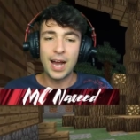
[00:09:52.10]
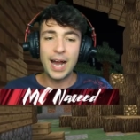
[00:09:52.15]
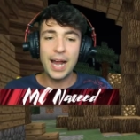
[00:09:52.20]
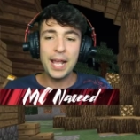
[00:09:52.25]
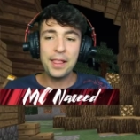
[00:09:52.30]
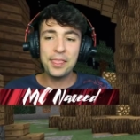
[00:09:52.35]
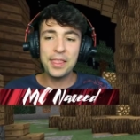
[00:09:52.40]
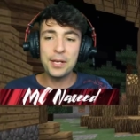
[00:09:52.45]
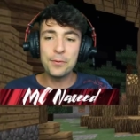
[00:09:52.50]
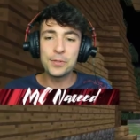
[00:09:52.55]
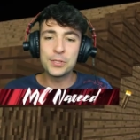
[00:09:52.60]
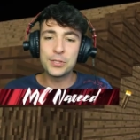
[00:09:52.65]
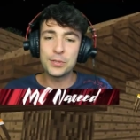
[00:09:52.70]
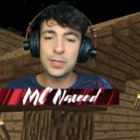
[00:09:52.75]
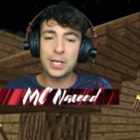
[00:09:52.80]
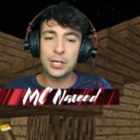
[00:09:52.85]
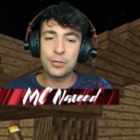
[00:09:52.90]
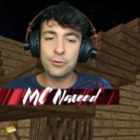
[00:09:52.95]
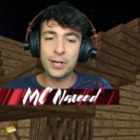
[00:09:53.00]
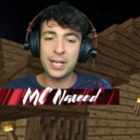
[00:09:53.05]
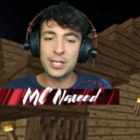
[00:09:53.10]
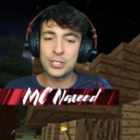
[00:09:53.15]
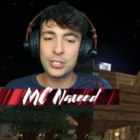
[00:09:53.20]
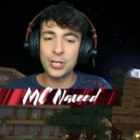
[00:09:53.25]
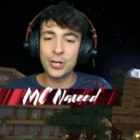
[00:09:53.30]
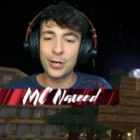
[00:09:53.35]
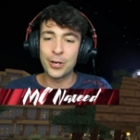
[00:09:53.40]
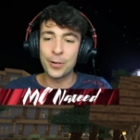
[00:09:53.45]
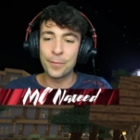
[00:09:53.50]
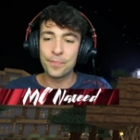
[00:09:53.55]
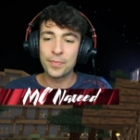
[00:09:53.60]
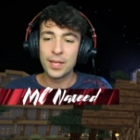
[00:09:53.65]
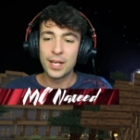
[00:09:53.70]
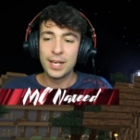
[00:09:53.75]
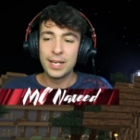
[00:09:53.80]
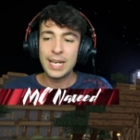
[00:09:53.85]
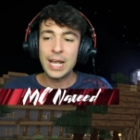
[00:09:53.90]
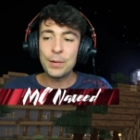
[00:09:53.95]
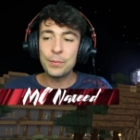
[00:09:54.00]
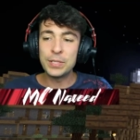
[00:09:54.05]
I think we're doing a great job.
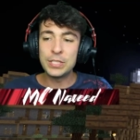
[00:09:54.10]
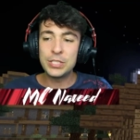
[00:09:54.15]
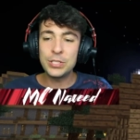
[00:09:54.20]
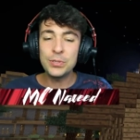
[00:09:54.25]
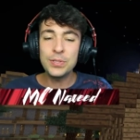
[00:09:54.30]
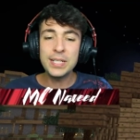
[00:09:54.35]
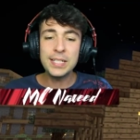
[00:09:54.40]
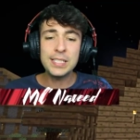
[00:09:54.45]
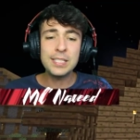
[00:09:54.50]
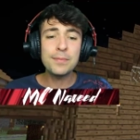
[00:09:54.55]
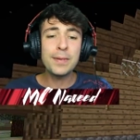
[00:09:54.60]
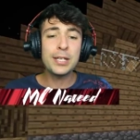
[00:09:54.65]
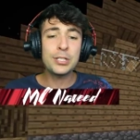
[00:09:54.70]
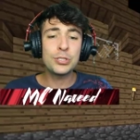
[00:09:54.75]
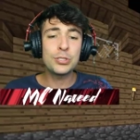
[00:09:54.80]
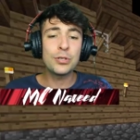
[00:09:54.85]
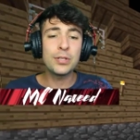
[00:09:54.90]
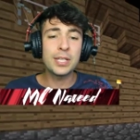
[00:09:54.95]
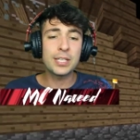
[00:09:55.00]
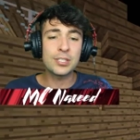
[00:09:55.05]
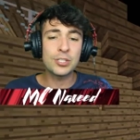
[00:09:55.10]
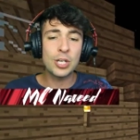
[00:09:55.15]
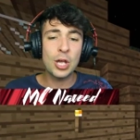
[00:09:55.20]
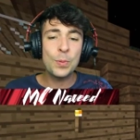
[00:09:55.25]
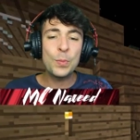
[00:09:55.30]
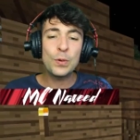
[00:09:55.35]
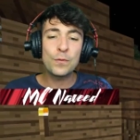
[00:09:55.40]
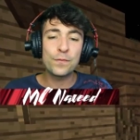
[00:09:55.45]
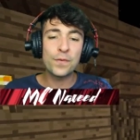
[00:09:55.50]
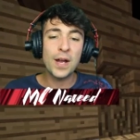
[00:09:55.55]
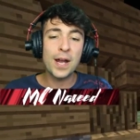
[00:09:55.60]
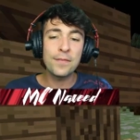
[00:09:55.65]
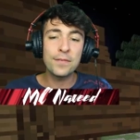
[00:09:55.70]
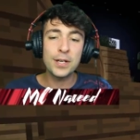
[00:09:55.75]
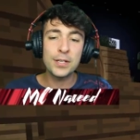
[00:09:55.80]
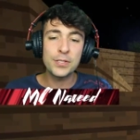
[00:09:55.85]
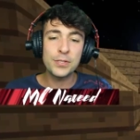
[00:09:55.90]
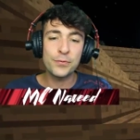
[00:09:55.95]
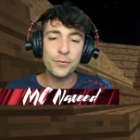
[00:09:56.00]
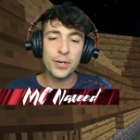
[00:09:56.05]
Now, we do need to make sure there's no more Five
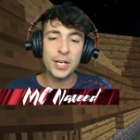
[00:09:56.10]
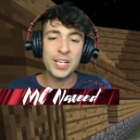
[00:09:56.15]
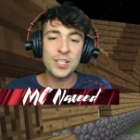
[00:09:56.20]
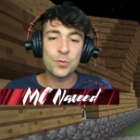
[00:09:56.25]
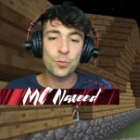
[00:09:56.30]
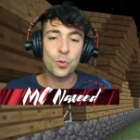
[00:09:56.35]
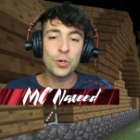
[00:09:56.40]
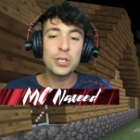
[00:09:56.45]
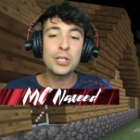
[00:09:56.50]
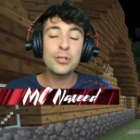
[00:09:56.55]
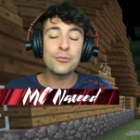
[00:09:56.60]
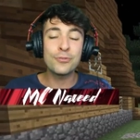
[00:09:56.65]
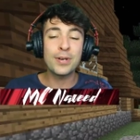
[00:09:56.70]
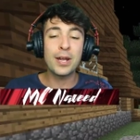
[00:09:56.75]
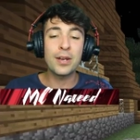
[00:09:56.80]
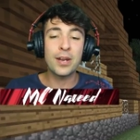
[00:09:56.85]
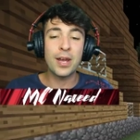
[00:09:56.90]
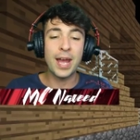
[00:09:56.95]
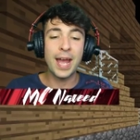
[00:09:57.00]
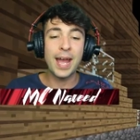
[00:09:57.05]
Nights at Freddy's wandering around our